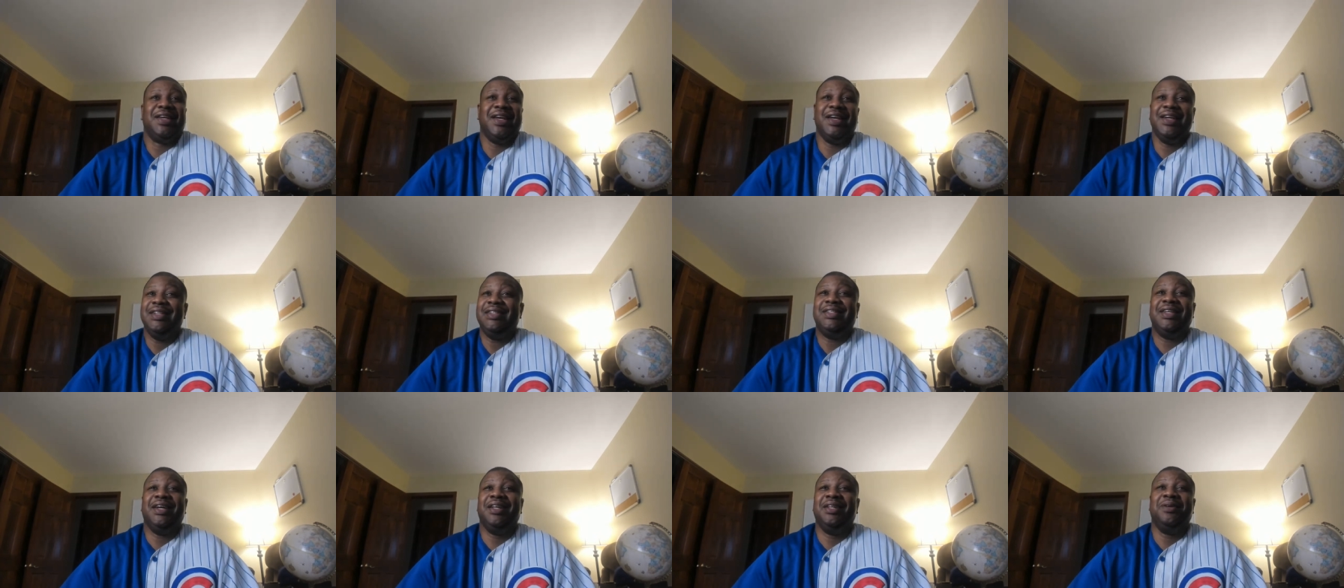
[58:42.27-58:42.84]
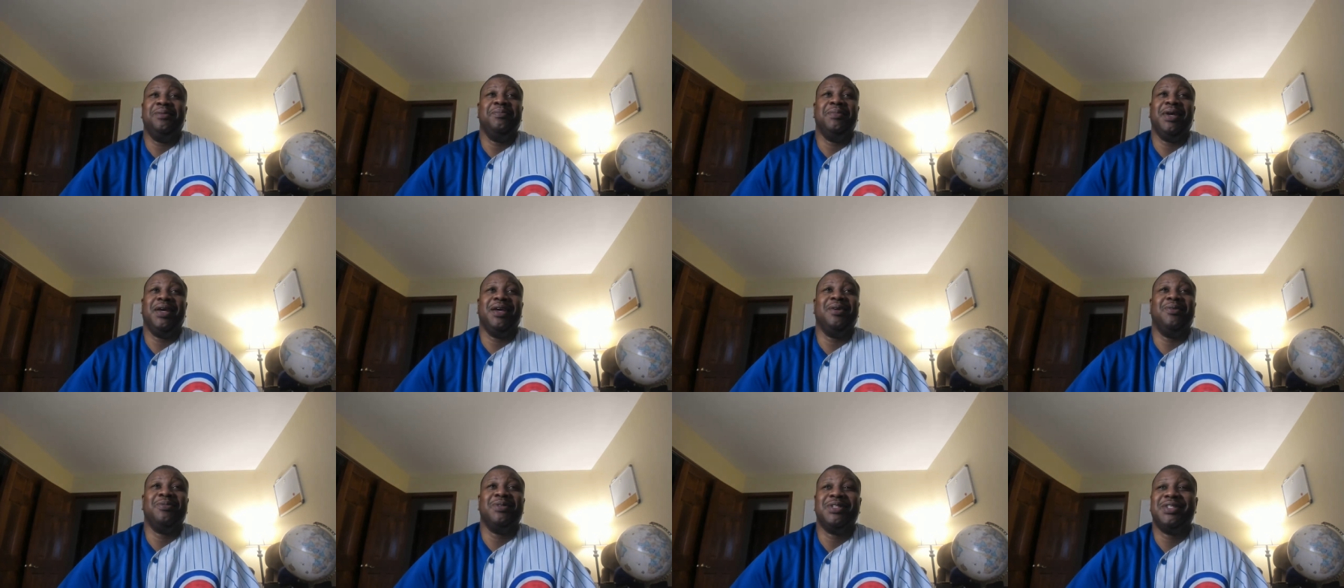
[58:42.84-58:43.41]
can't tell a
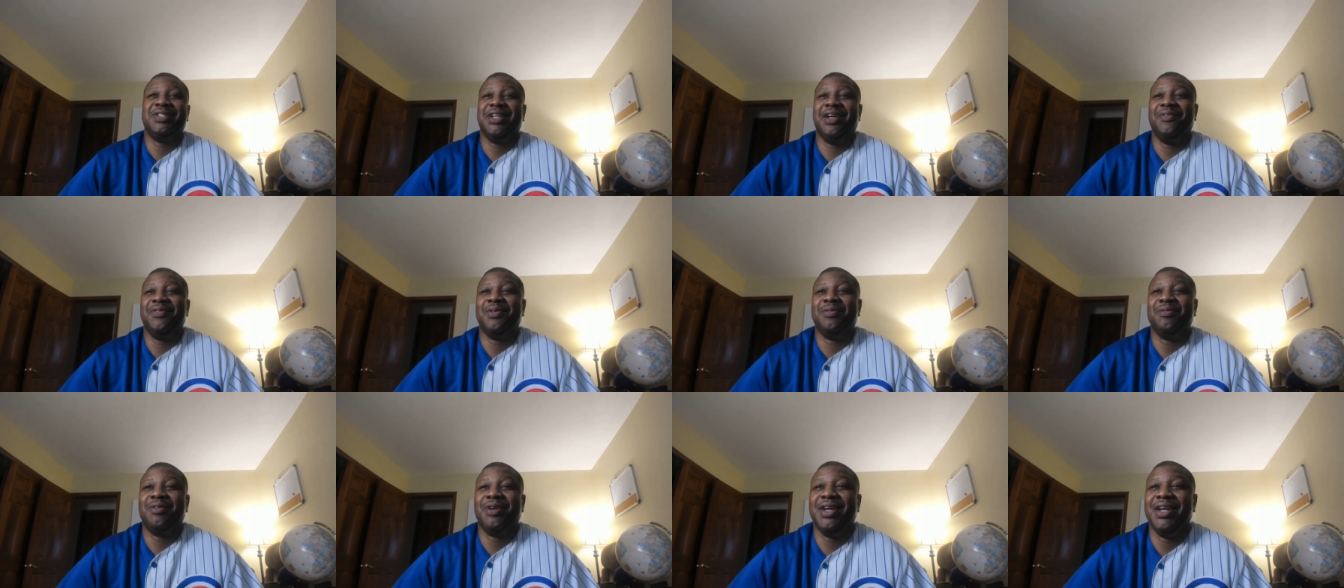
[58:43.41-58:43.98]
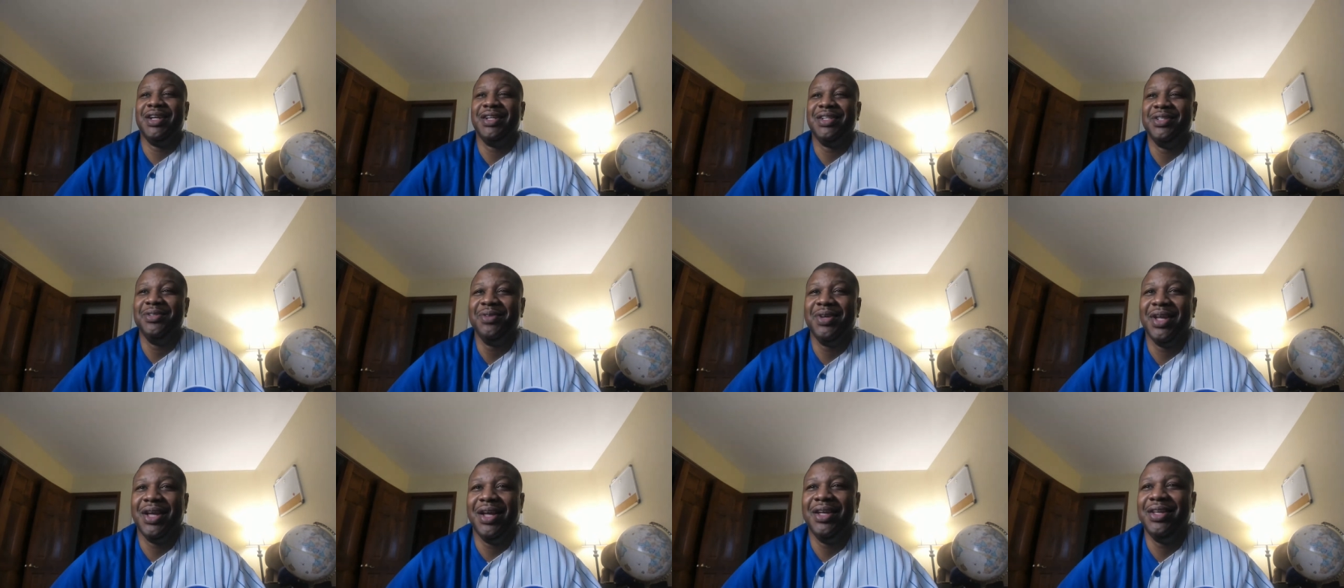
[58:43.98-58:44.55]
man with seven rings.
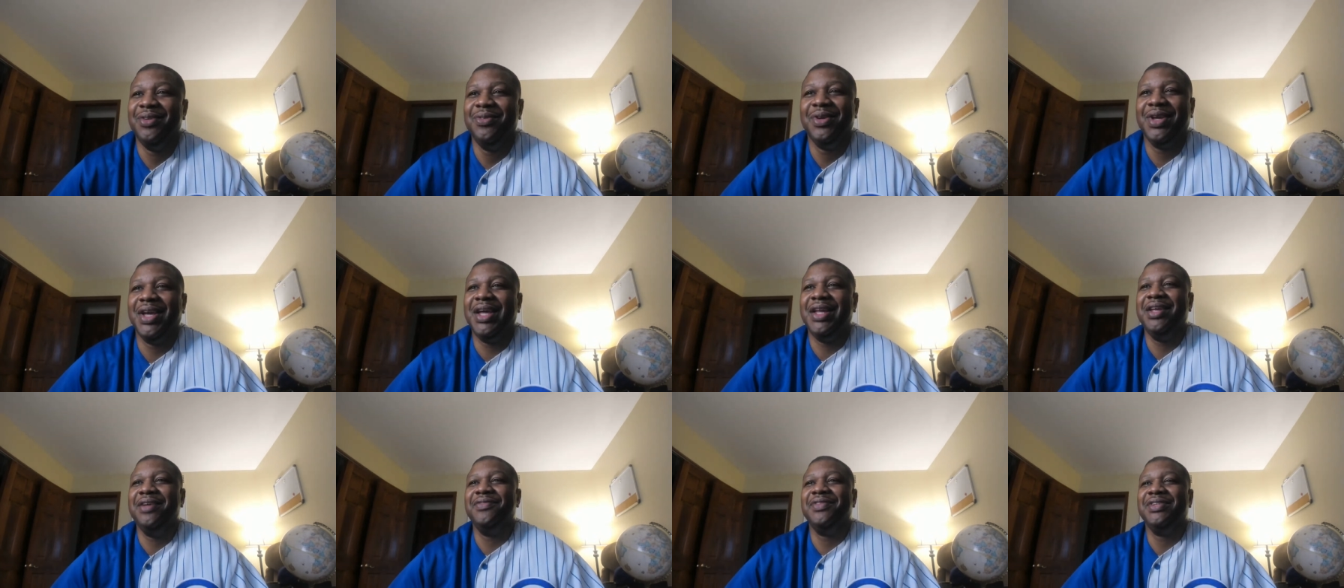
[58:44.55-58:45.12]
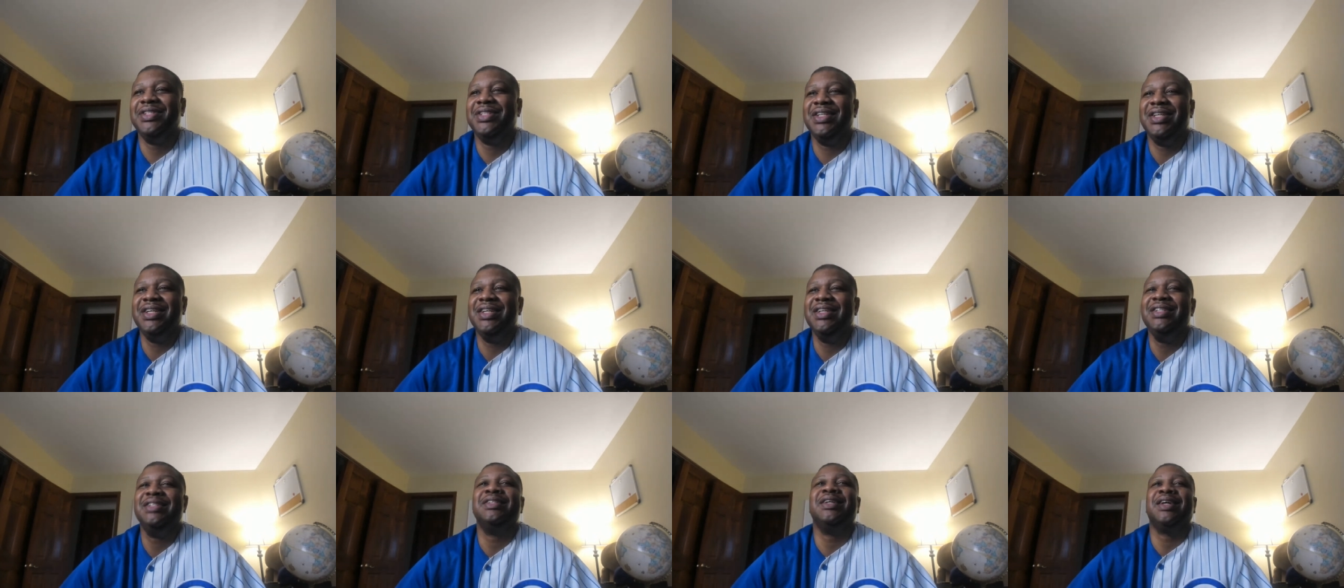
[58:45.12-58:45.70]
You can't. You can't even
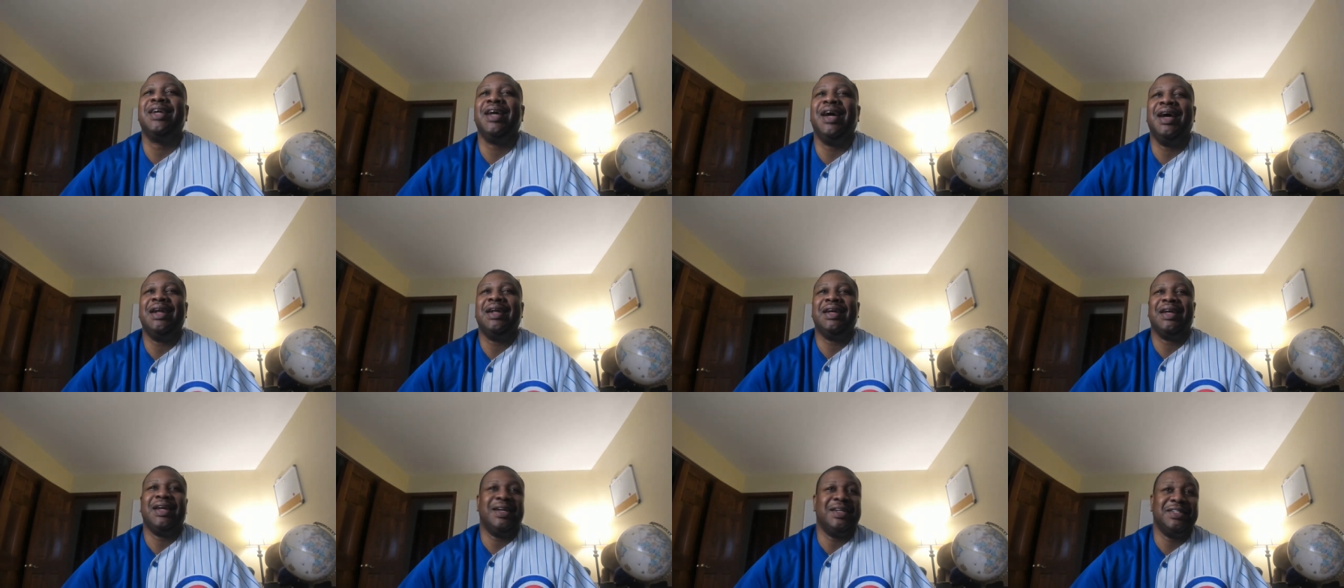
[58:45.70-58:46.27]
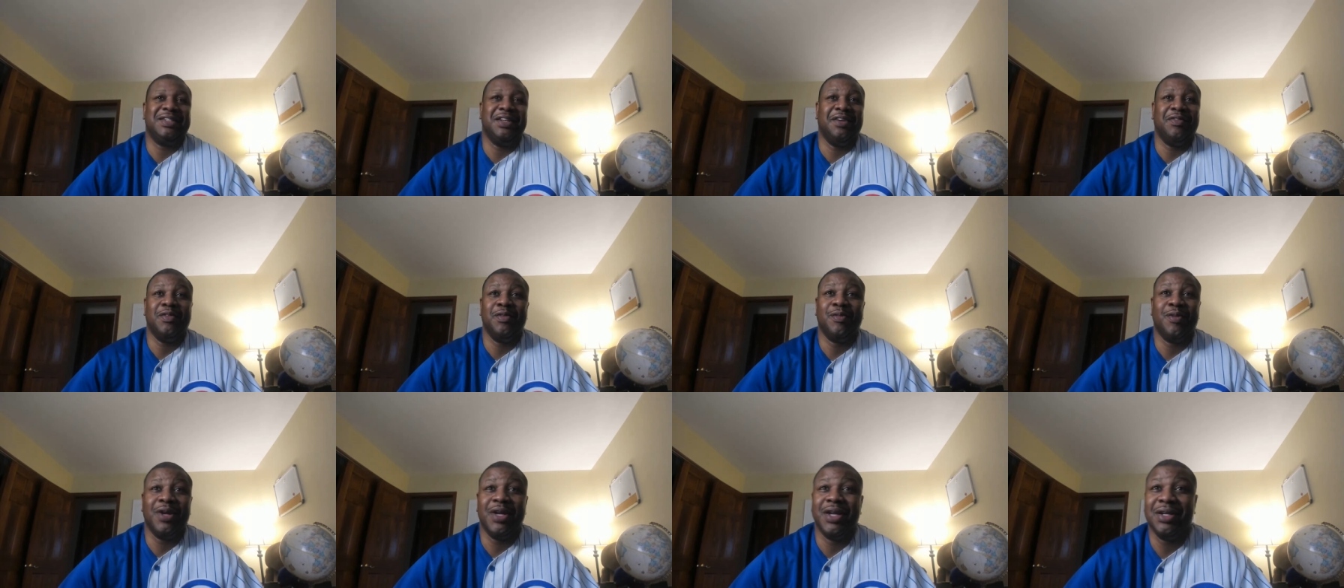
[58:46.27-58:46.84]
tease a guy that got
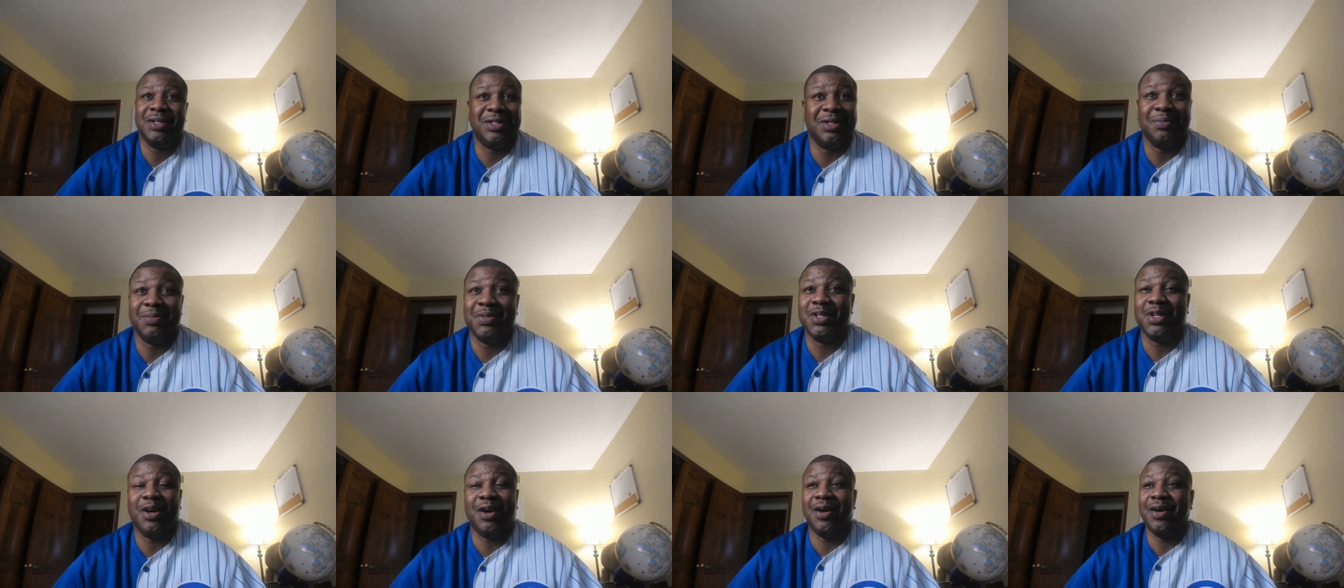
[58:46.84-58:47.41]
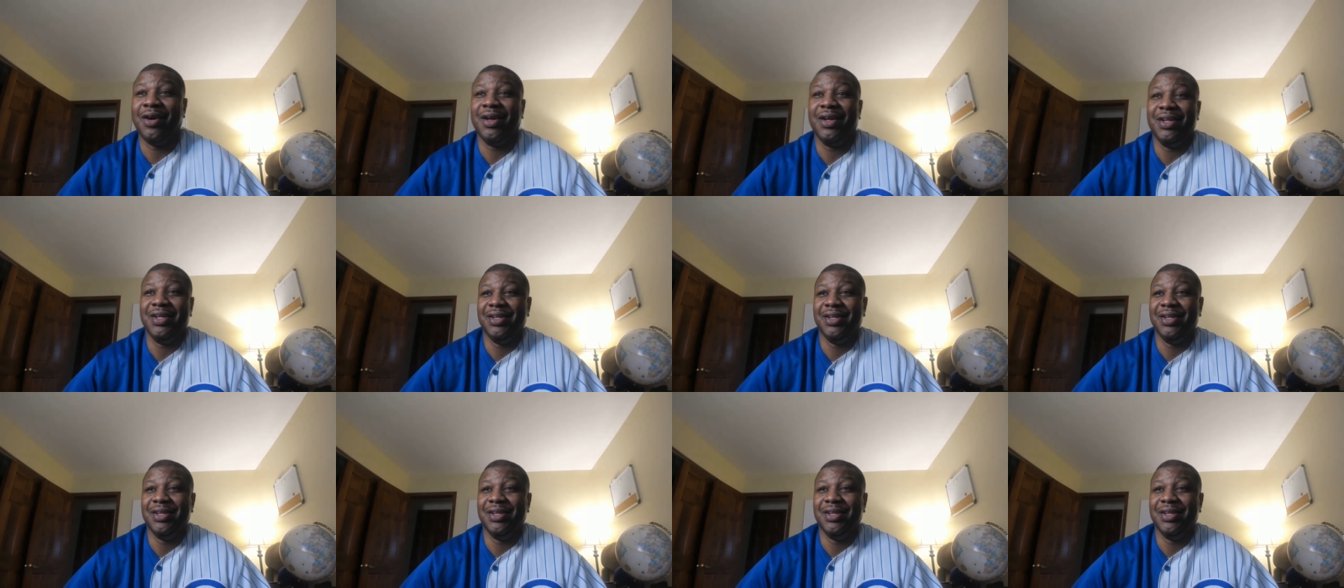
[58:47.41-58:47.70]
seven rings. I'm sorry.